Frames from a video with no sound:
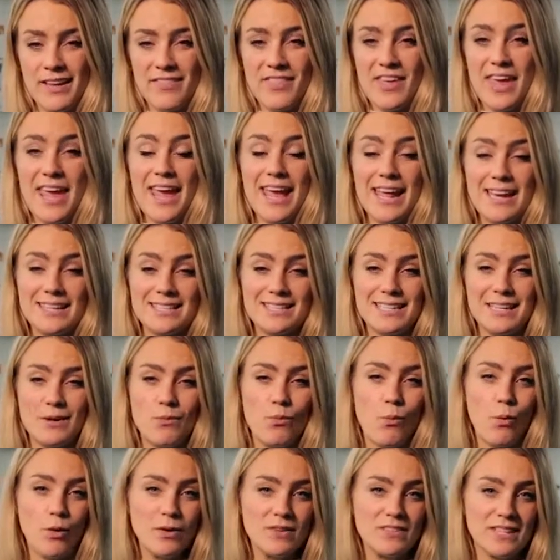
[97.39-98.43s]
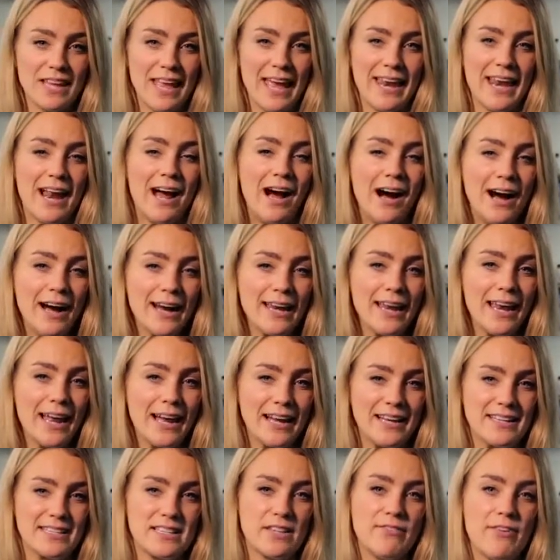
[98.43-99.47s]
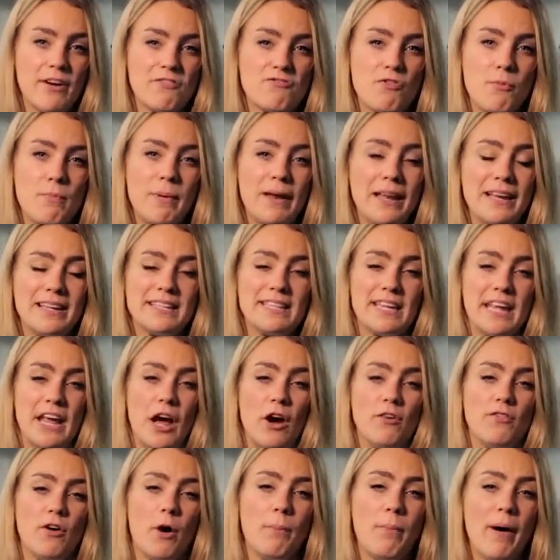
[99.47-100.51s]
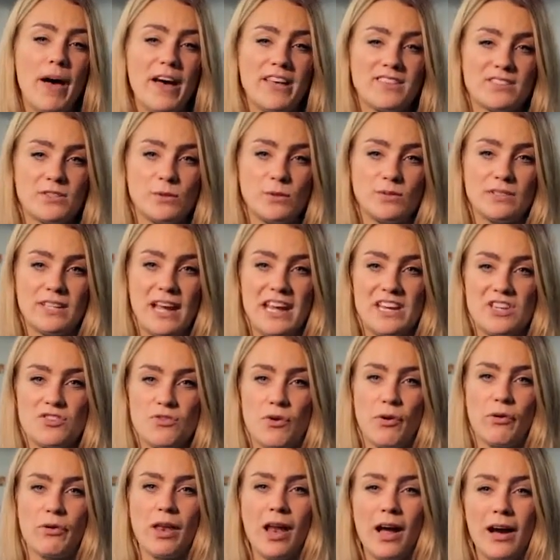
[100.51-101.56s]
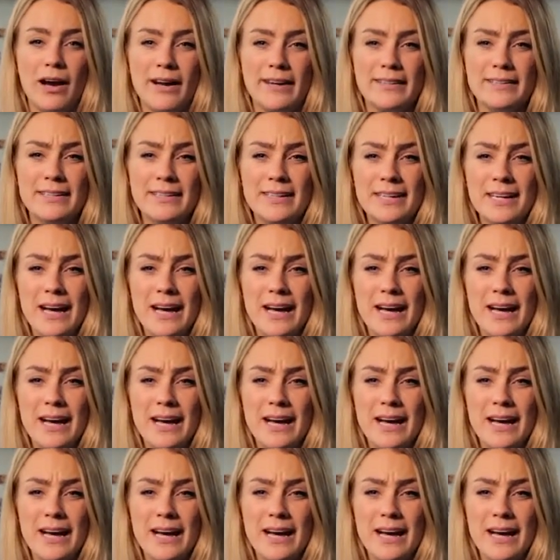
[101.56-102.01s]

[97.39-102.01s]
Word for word: The incident once again highlights the vulnerability of our personal data online